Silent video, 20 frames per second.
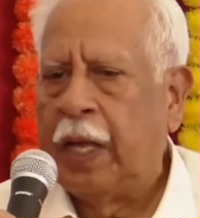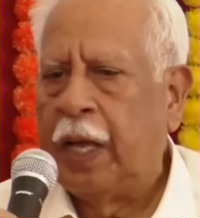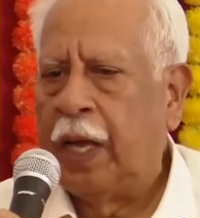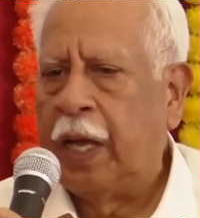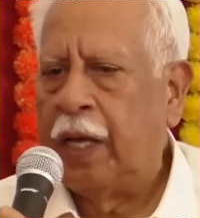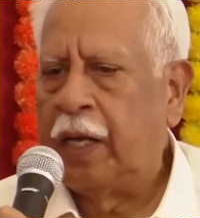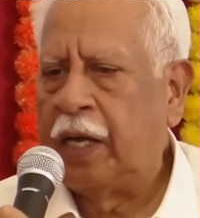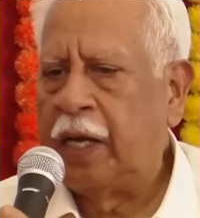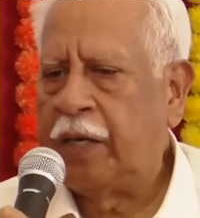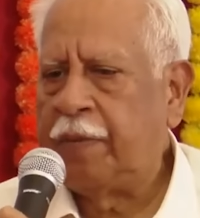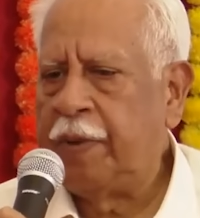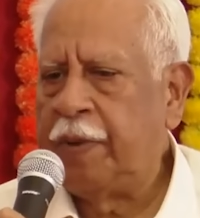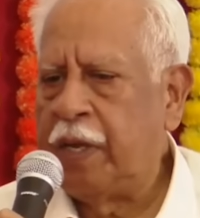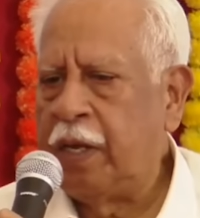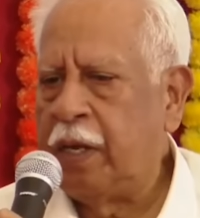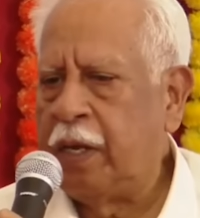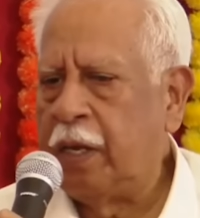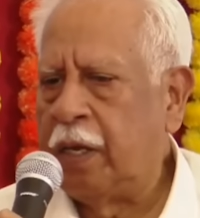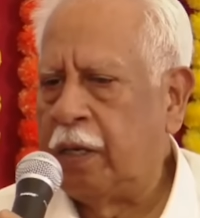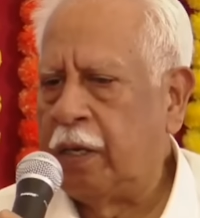Let
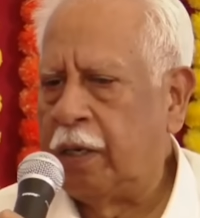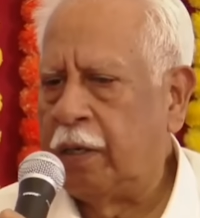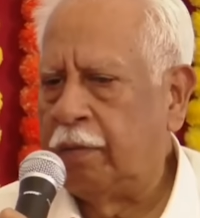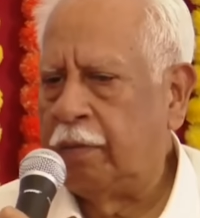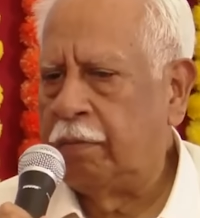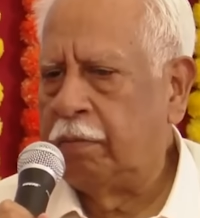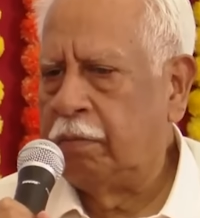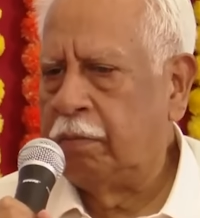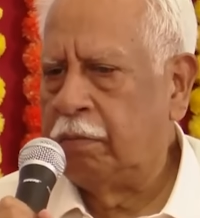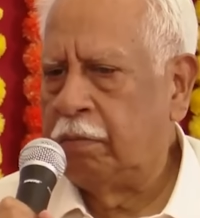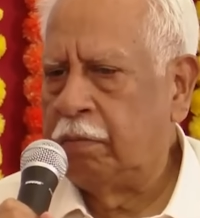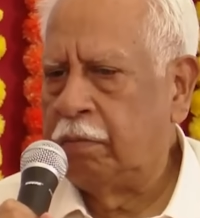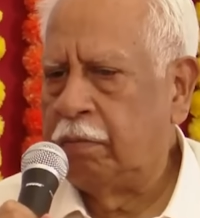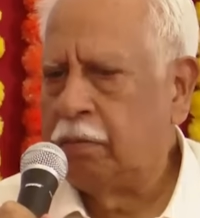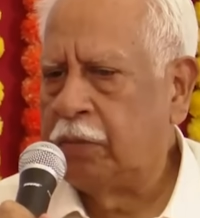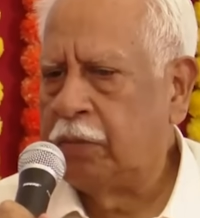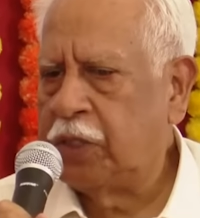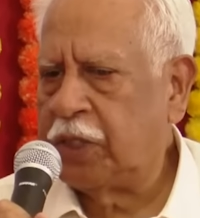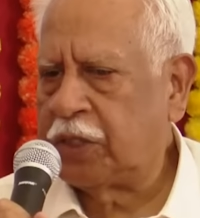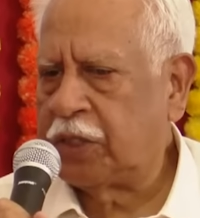me
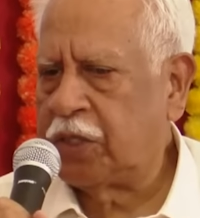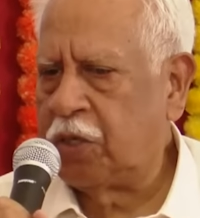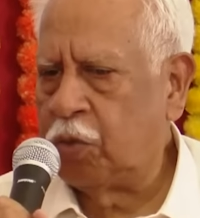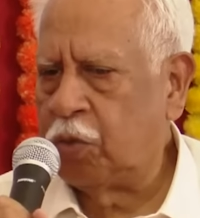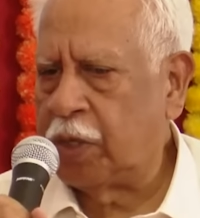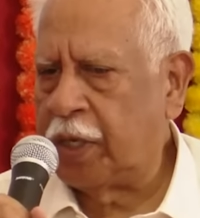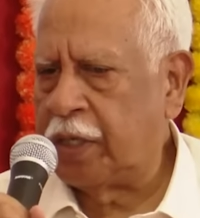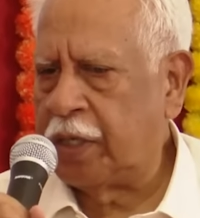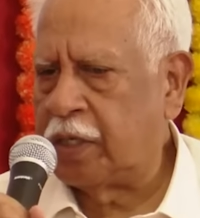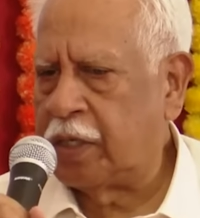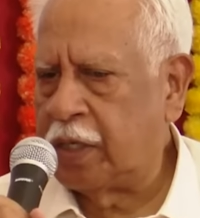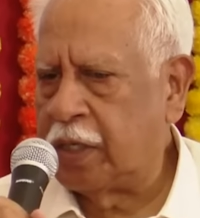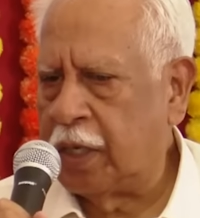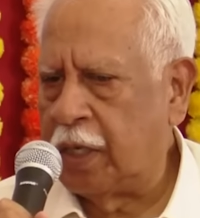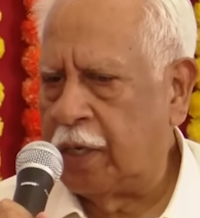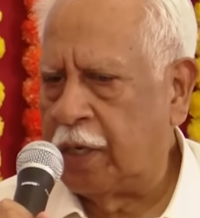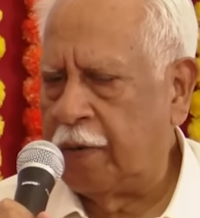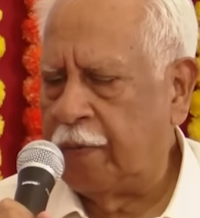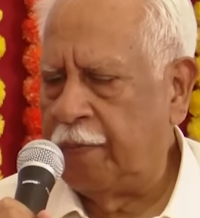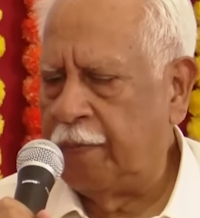just look at
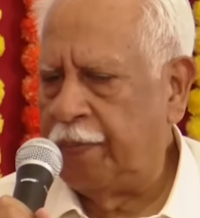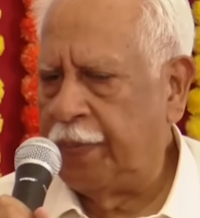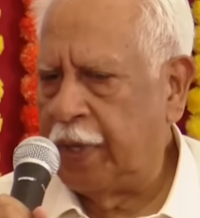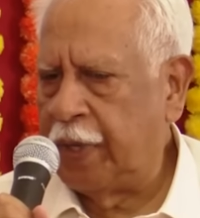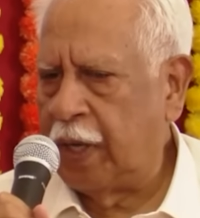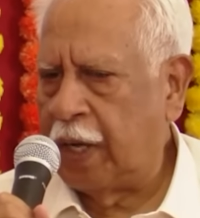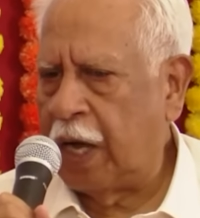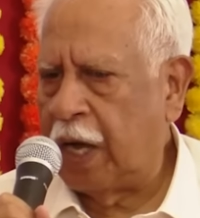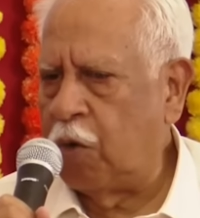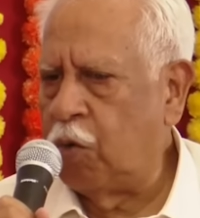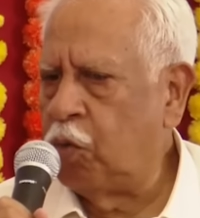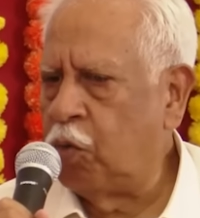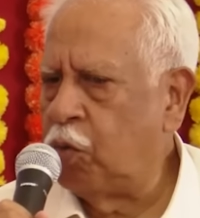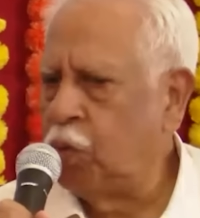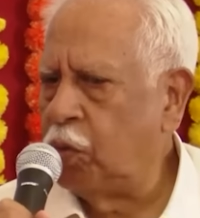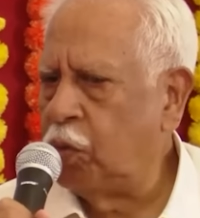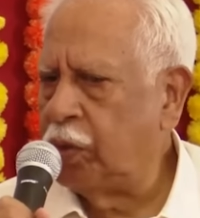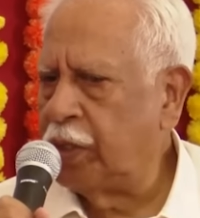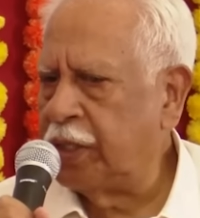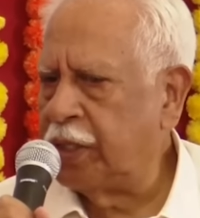
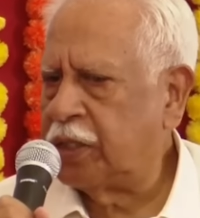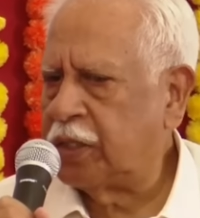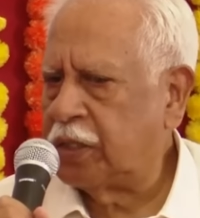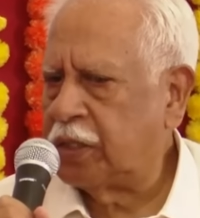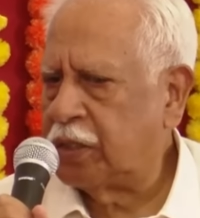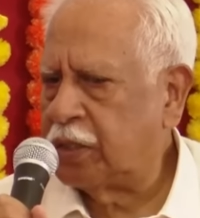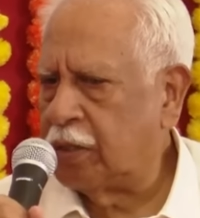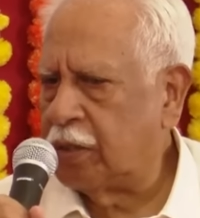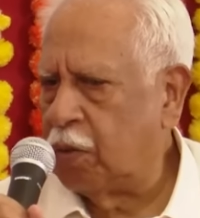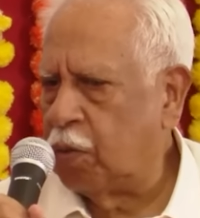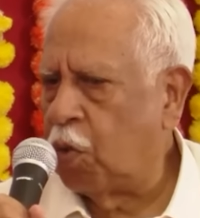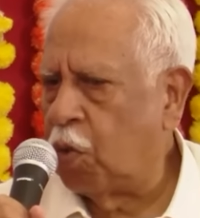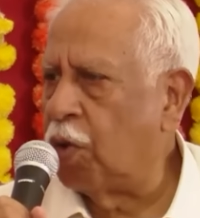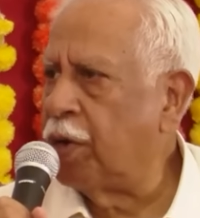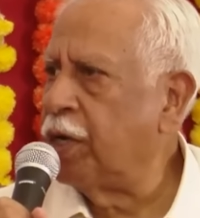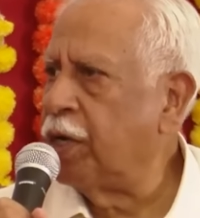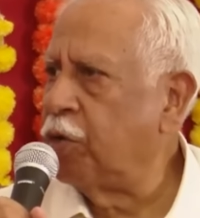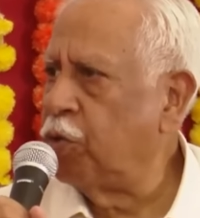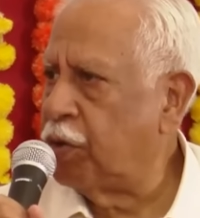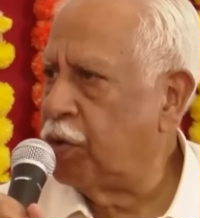how this war
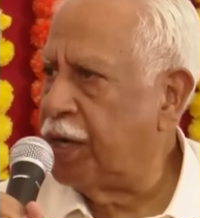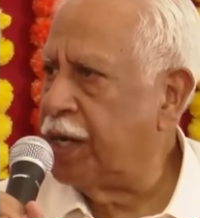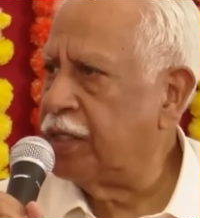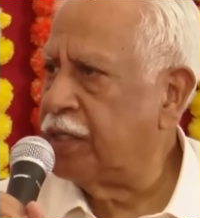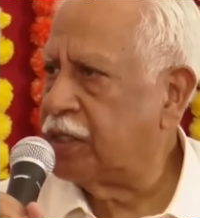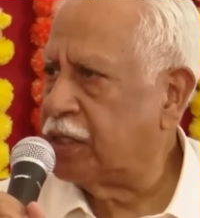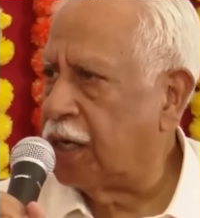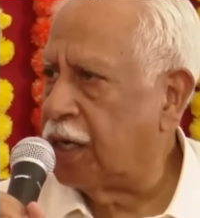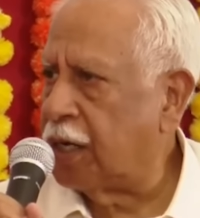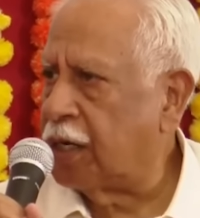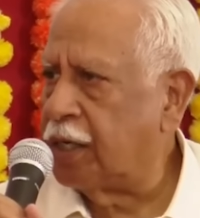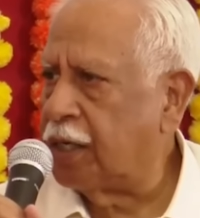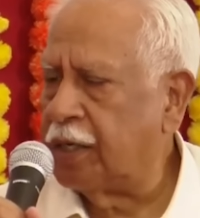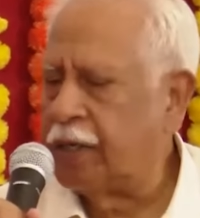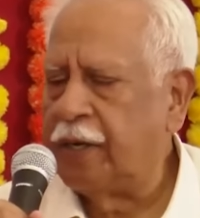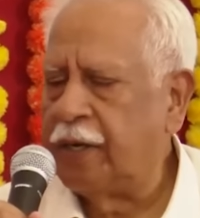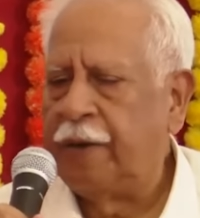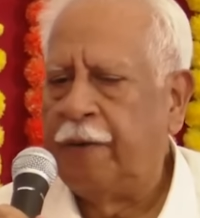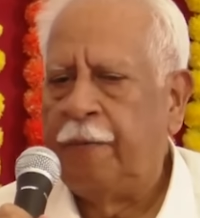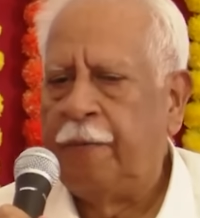in Ukraine started.
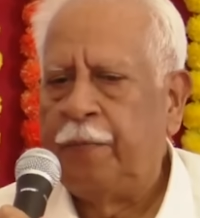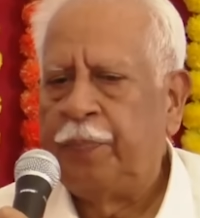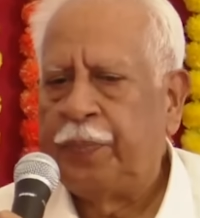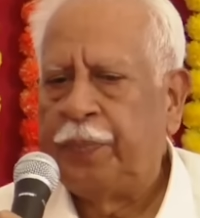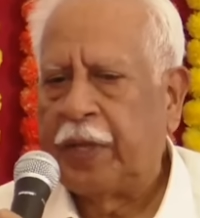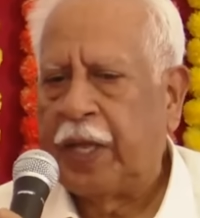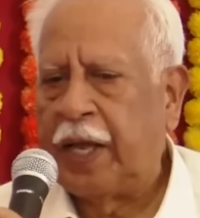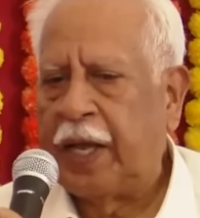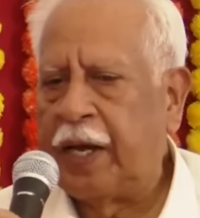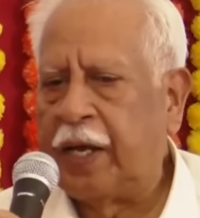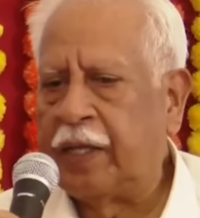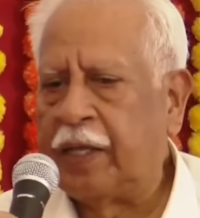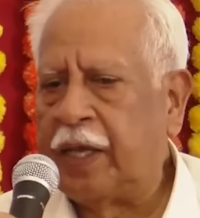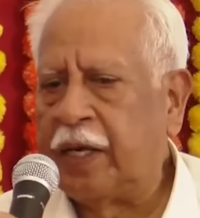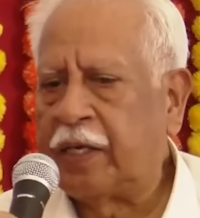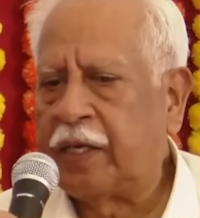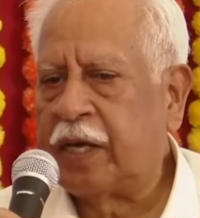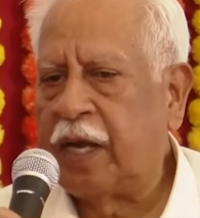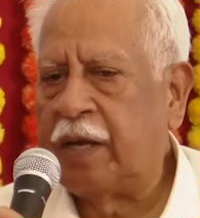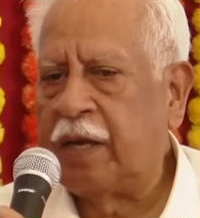And at
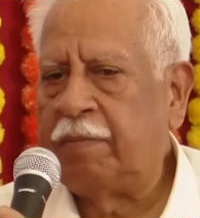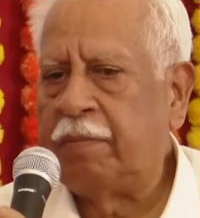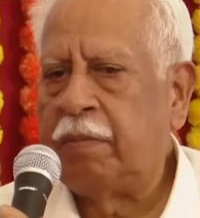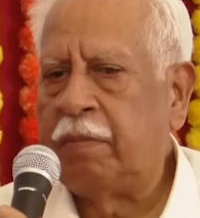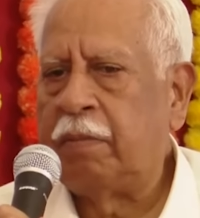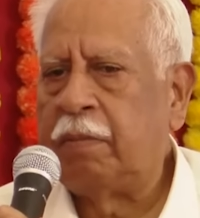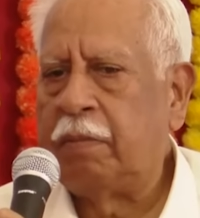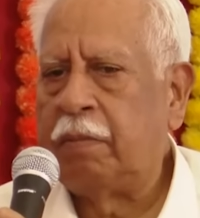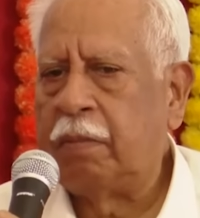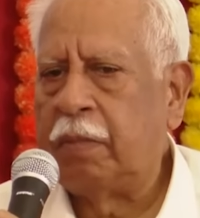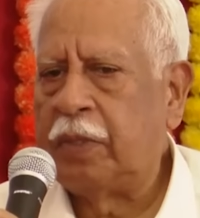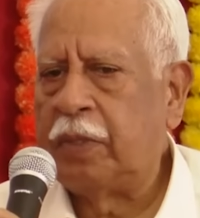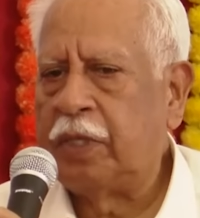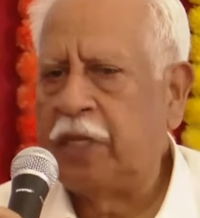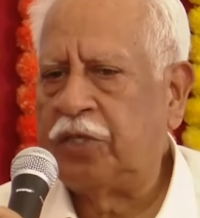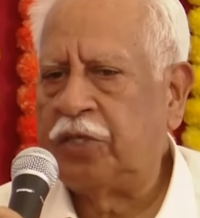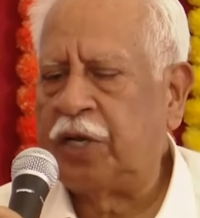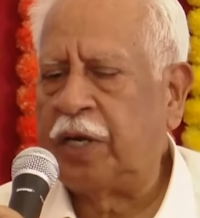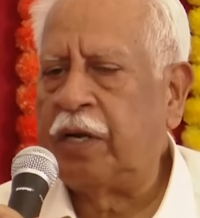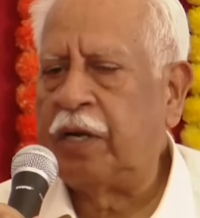that time,
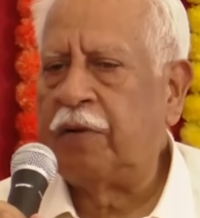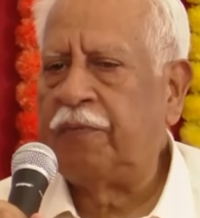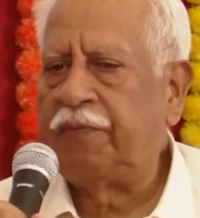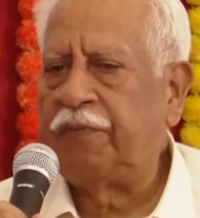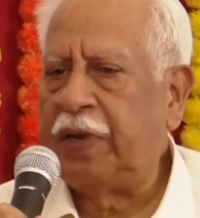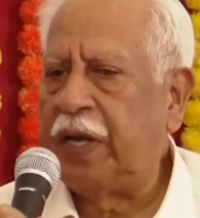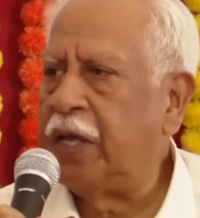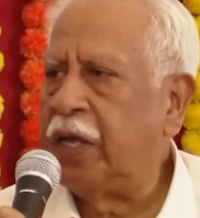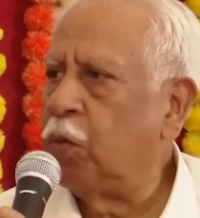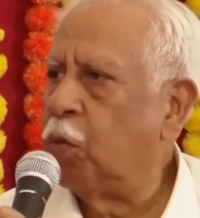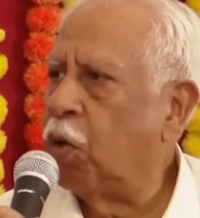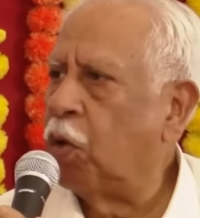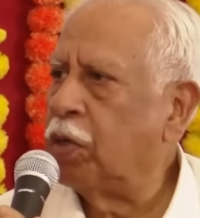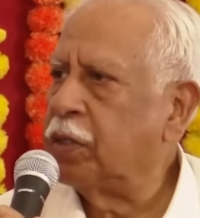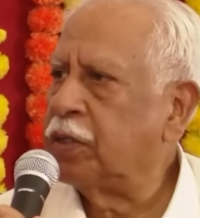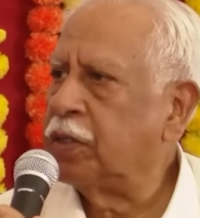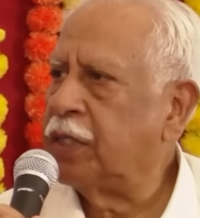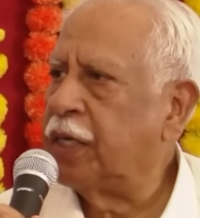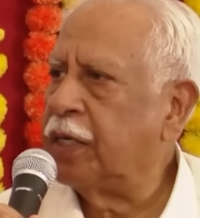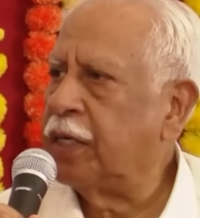the general feeling
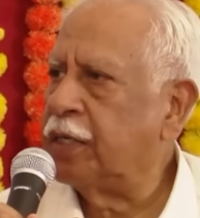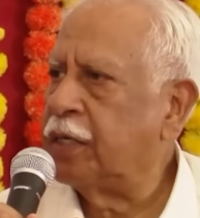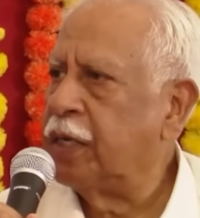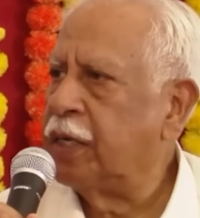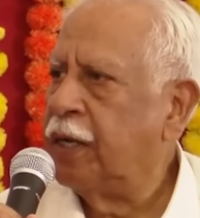was that